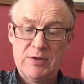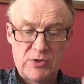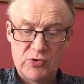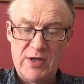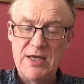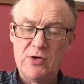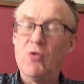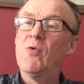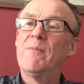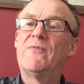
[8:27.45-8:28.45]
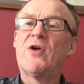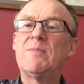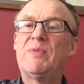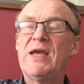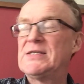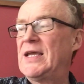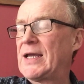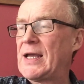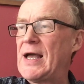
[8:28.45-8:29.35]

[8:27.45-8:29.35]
So there you go, very basic